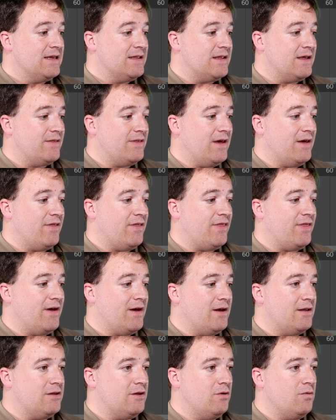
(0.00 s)
Now the other thing
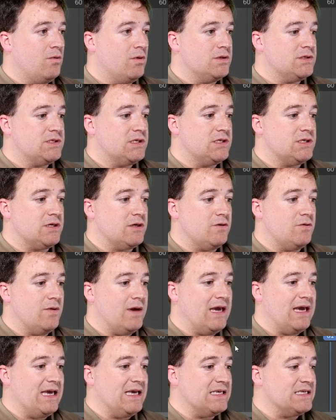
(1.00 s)
I do want to do
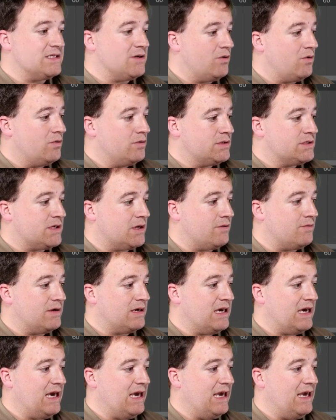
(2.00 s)
is also
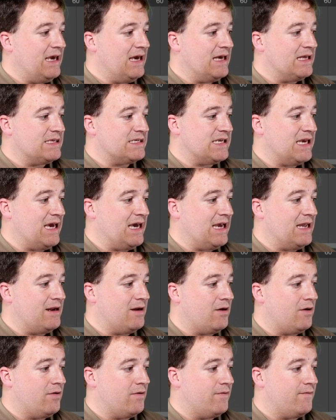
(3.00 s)
key it in
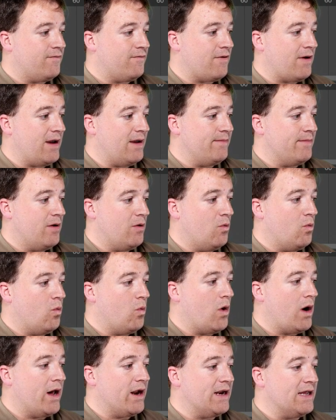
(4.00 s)
on frame
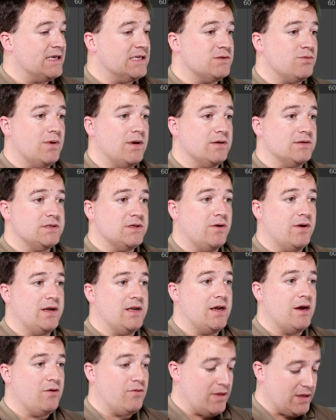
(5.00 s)
1 as well, so I
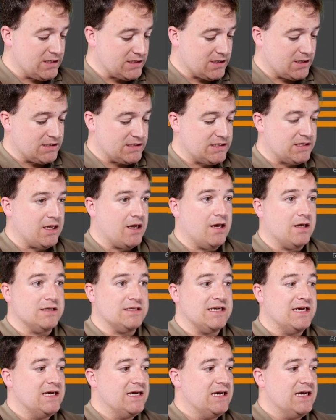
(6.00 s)
know that it's going to start